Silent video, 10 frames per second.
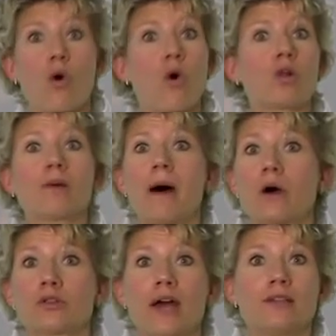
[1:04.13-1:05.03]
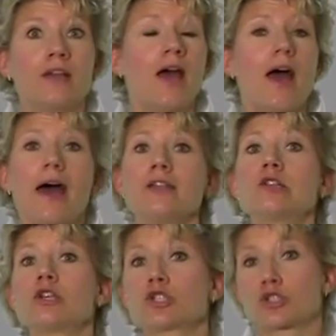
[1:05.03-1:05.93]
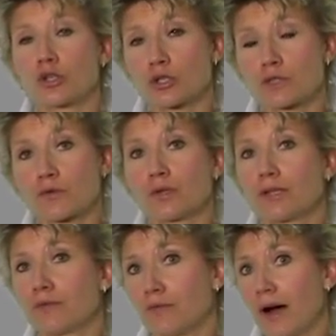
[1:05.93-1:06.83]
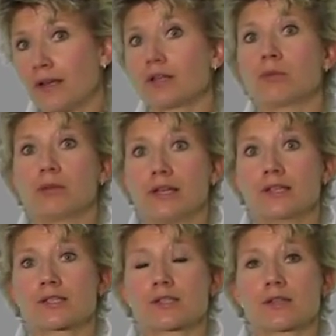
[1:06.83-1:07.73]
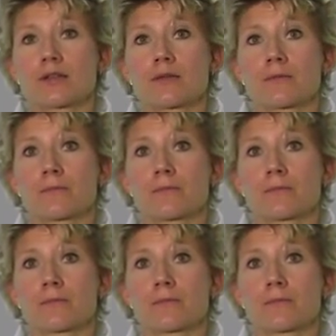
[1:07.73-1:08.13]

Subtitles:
is all about that endless search for that final bliss?